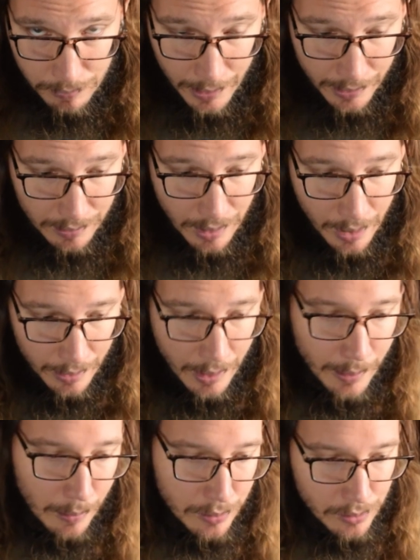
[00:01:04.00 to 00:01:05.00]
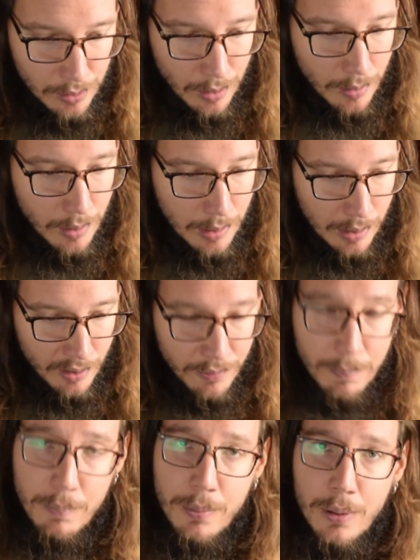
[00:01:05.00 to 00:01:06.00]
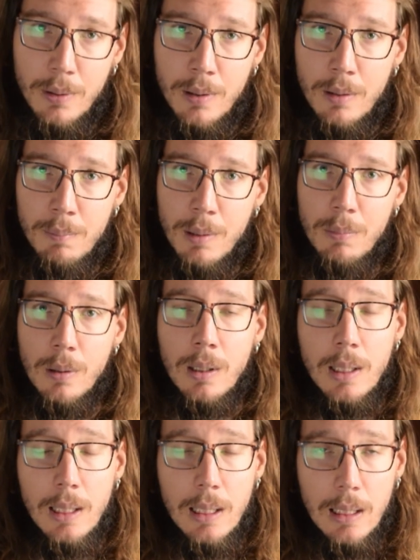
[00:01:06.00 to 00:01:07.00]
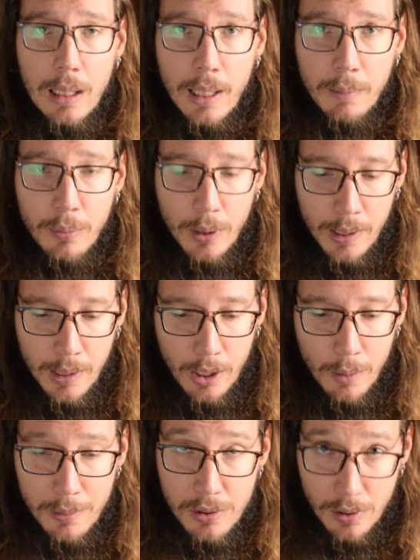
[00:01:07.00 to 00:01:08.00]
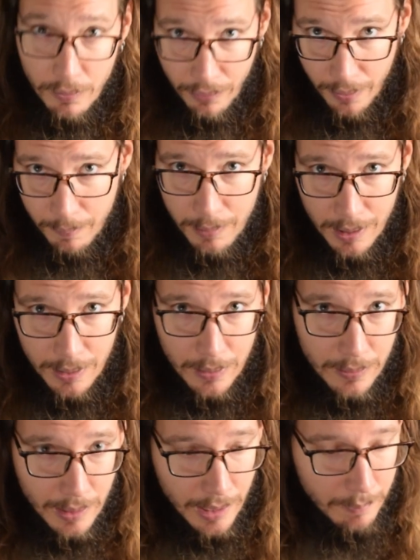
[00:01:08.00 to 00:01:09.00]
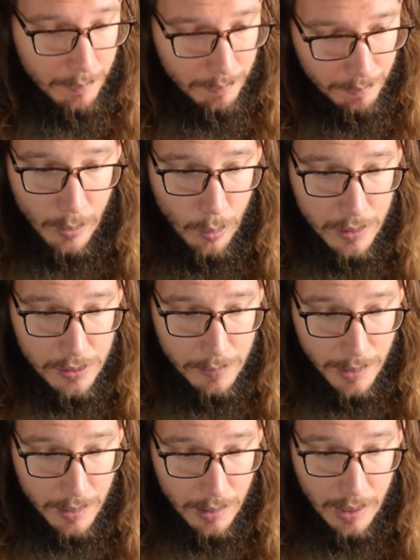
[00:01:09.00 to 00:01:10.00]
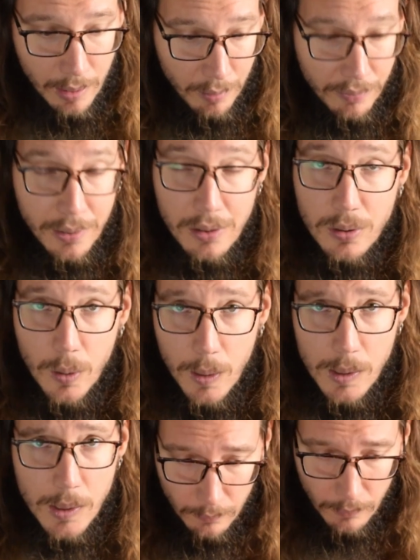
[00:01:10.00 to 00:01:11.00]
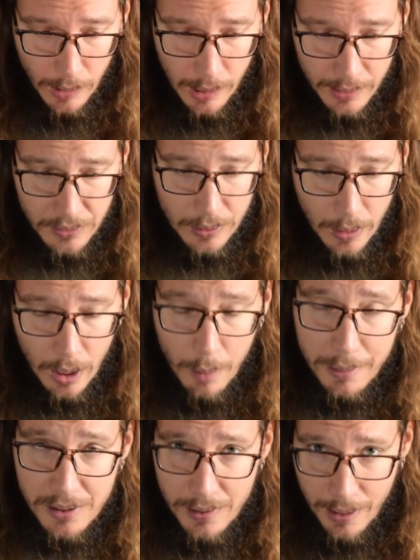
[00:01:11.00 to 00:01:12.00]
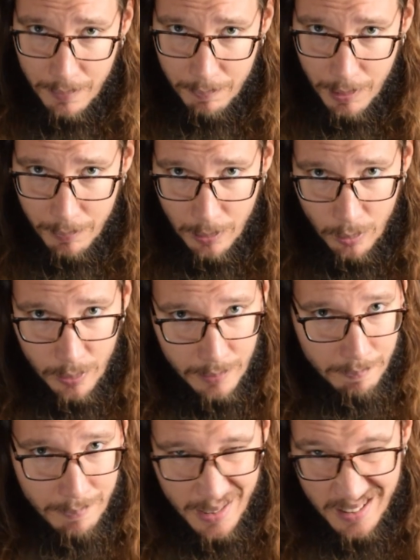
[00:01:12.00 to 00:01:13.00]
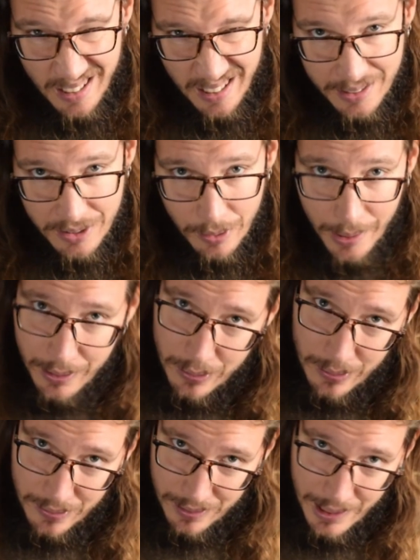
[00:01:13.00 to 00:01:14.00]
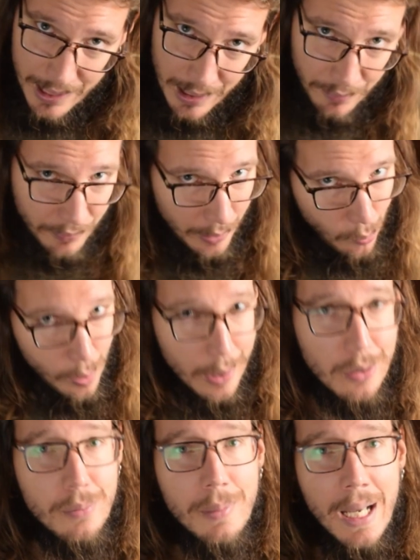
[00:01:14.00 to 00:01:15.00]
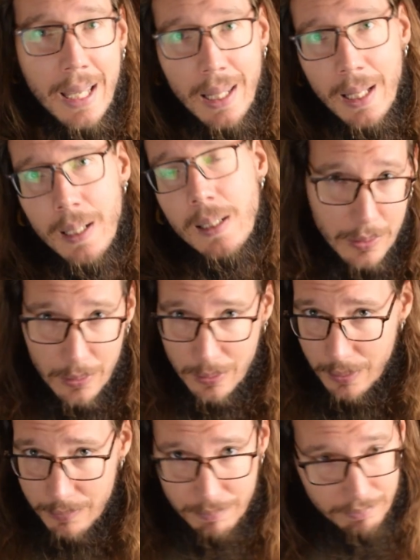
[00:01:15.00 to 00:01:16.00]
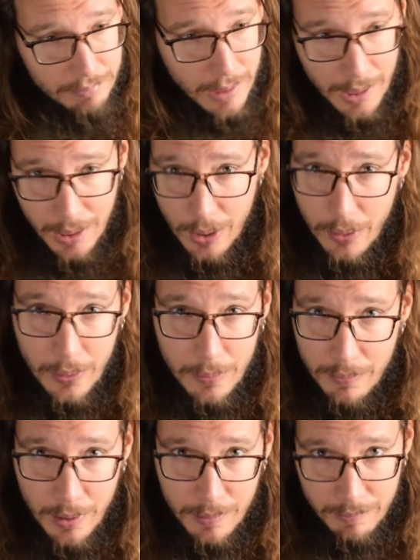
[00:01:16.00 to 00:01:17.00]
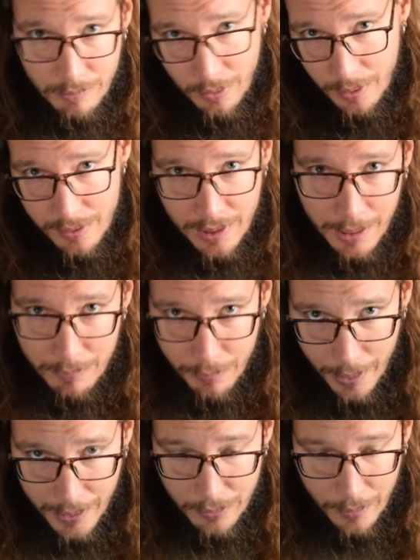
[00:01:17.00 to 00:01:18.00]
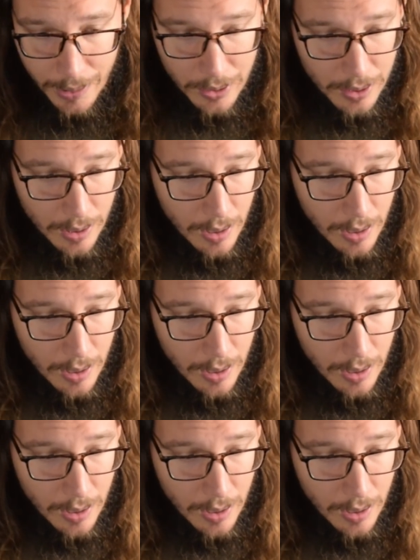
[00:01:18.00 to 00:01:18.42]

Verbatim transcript: like I, I also saw a lot of per, uh, people like putting in the comments of the video that I, I once made out of this unit. I saw comments that people were basically trying to decide if they wanted to buy that or any other on the same price range.